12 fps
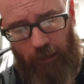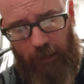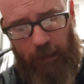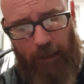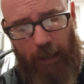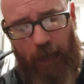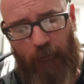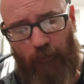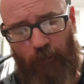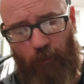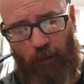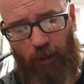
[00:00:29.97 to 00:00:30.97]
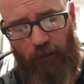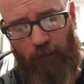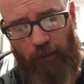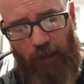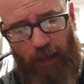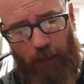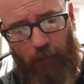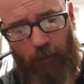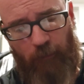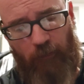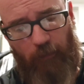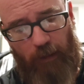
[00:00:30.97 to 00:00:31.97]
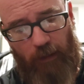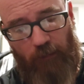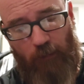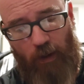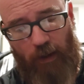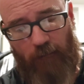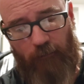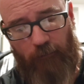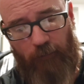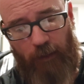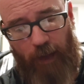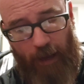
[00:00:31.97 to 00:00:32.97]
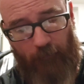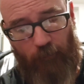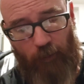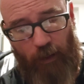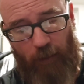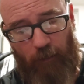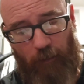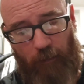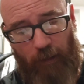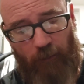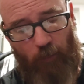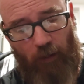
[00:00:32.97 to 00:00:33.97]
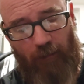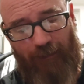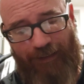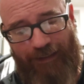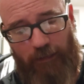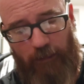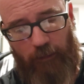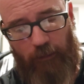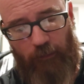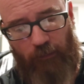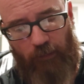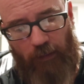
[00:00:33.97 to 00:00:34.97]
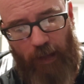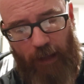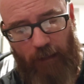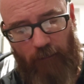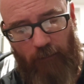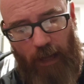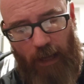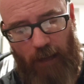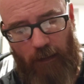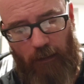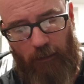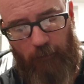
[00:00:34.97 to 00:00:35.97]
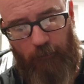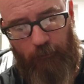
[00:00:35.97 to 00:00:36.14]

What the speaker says: and gave her to her husband Abram to be his wife, after Abram had dwelt 10 years in the land of Canaan.